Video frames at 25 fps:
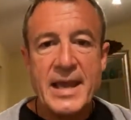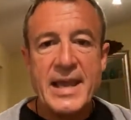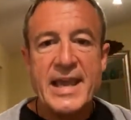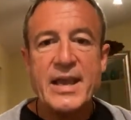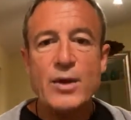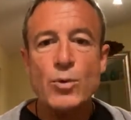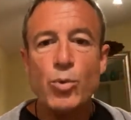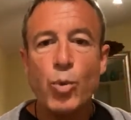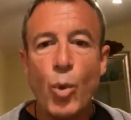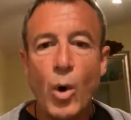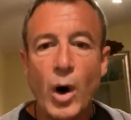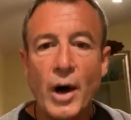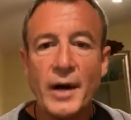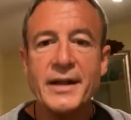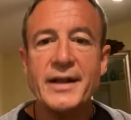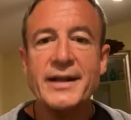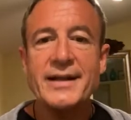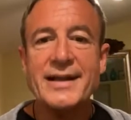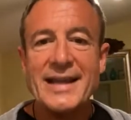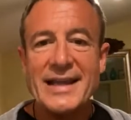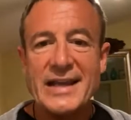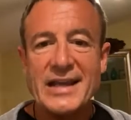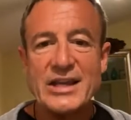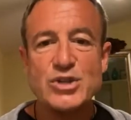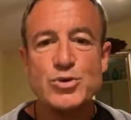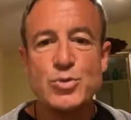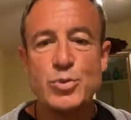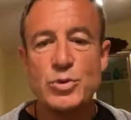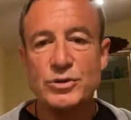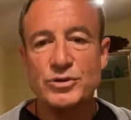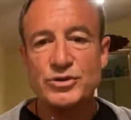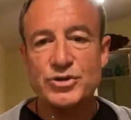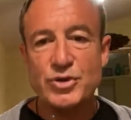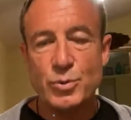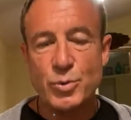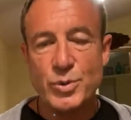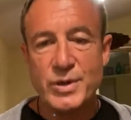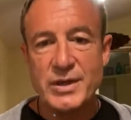He wanted
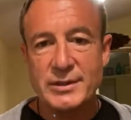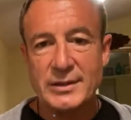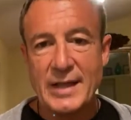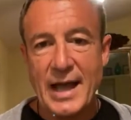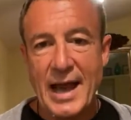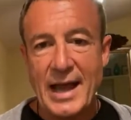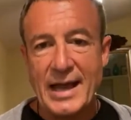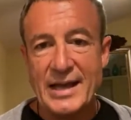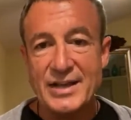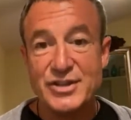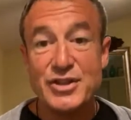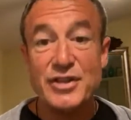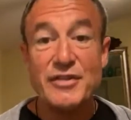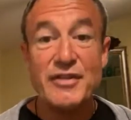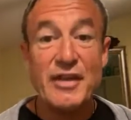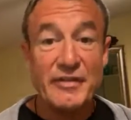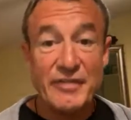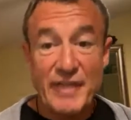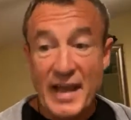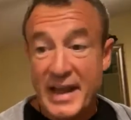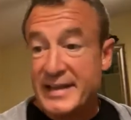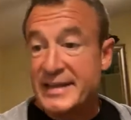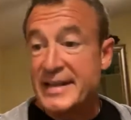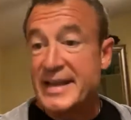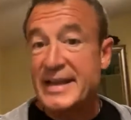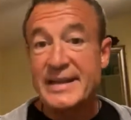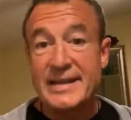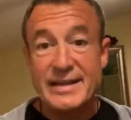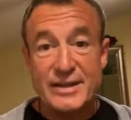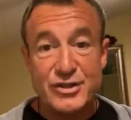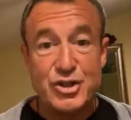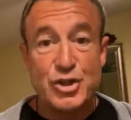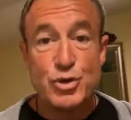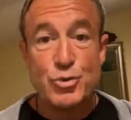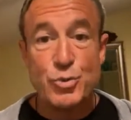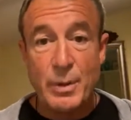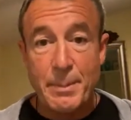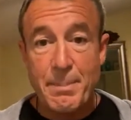Israel to realize that they
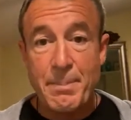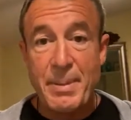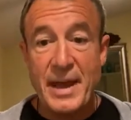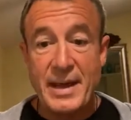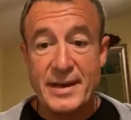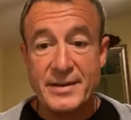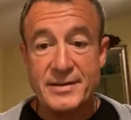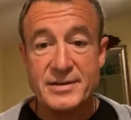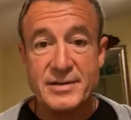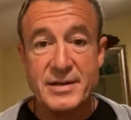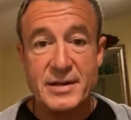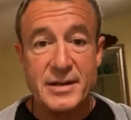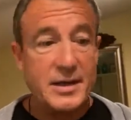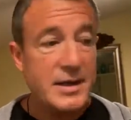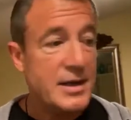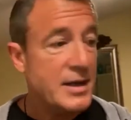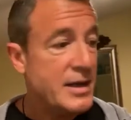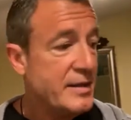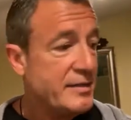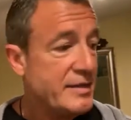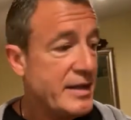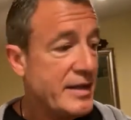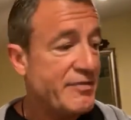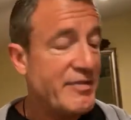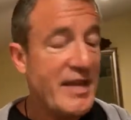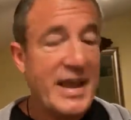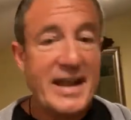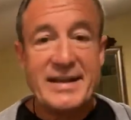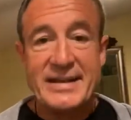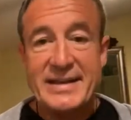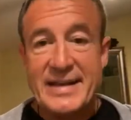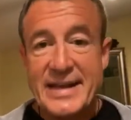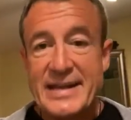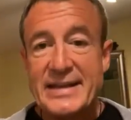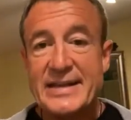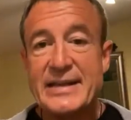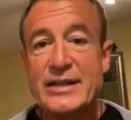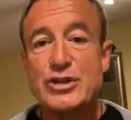needed to repent, that they
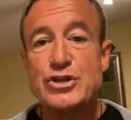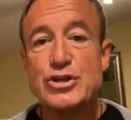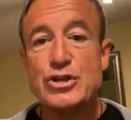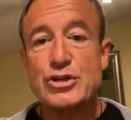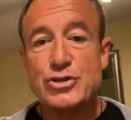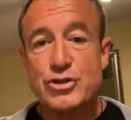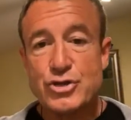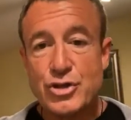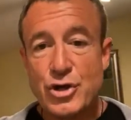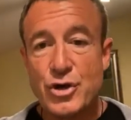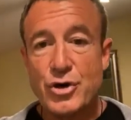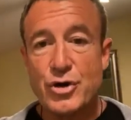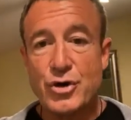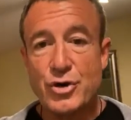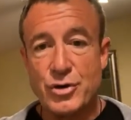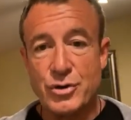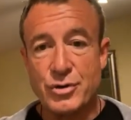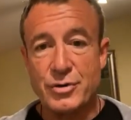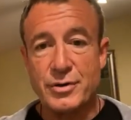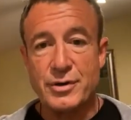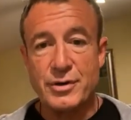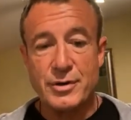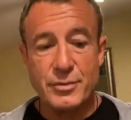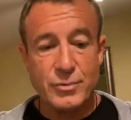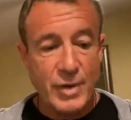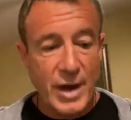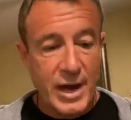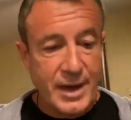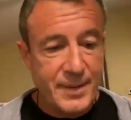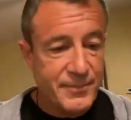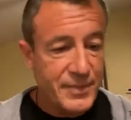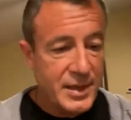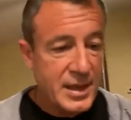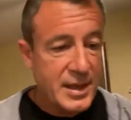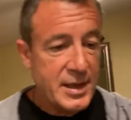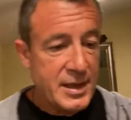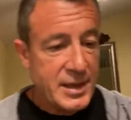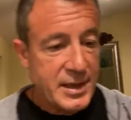needed to turn,
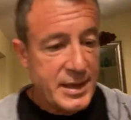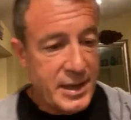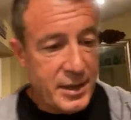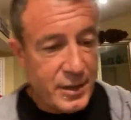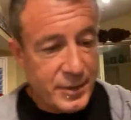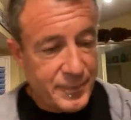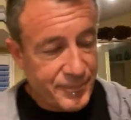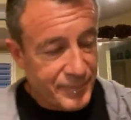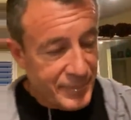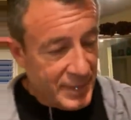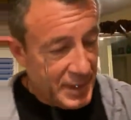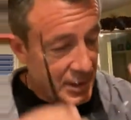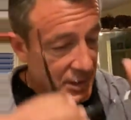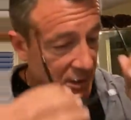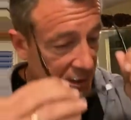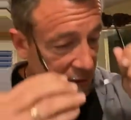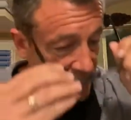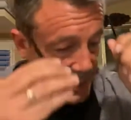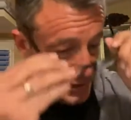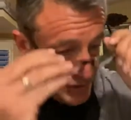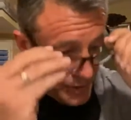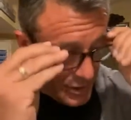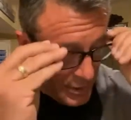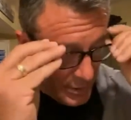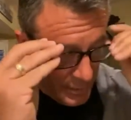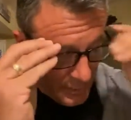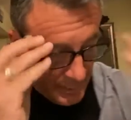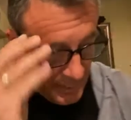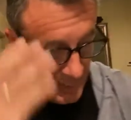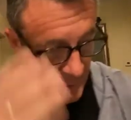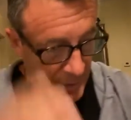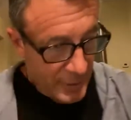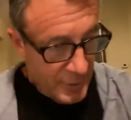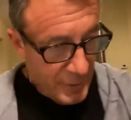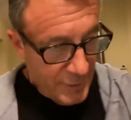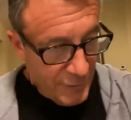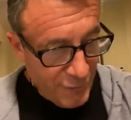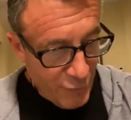right? Here,
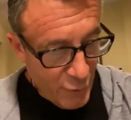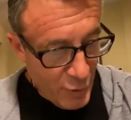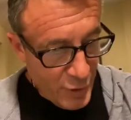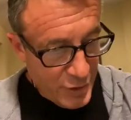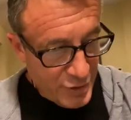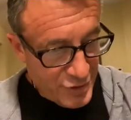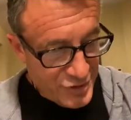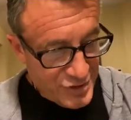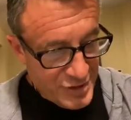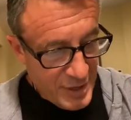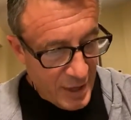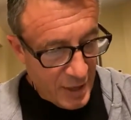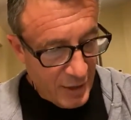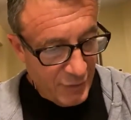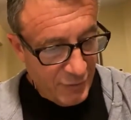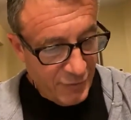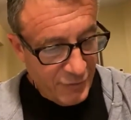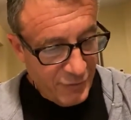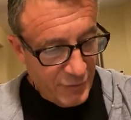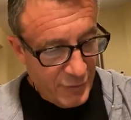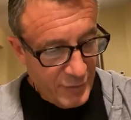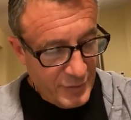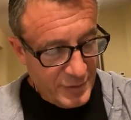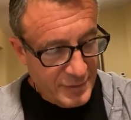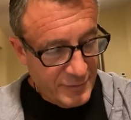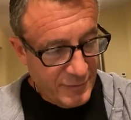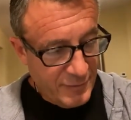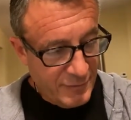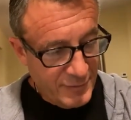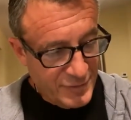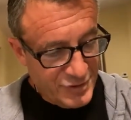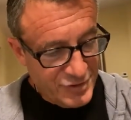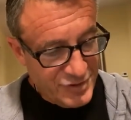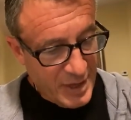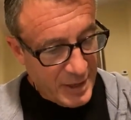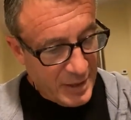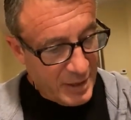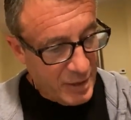listen for yourself,
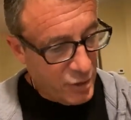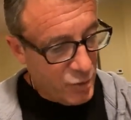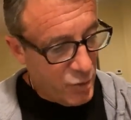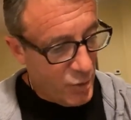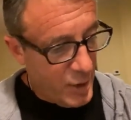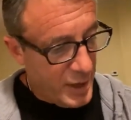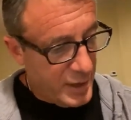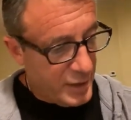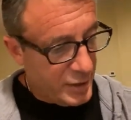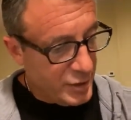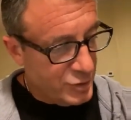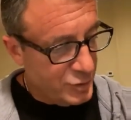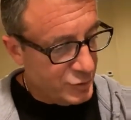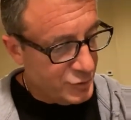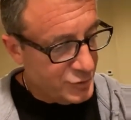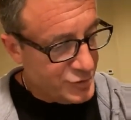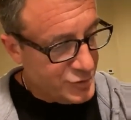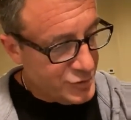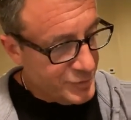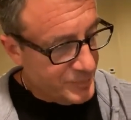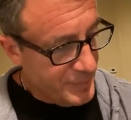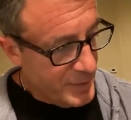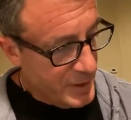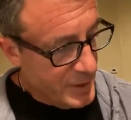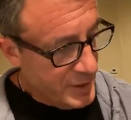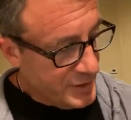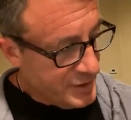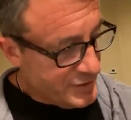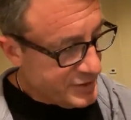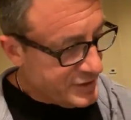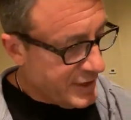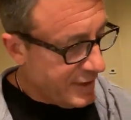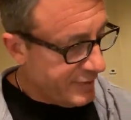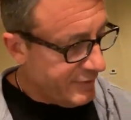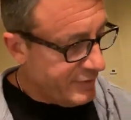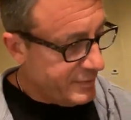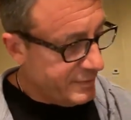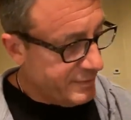Second Chronicles
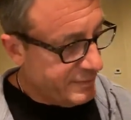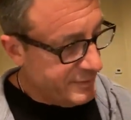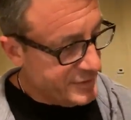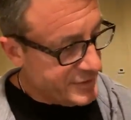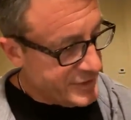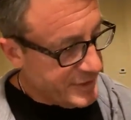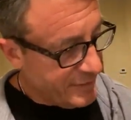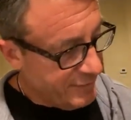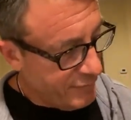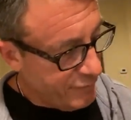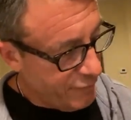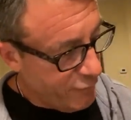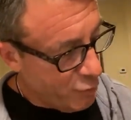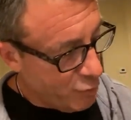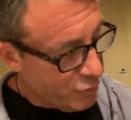7, 7,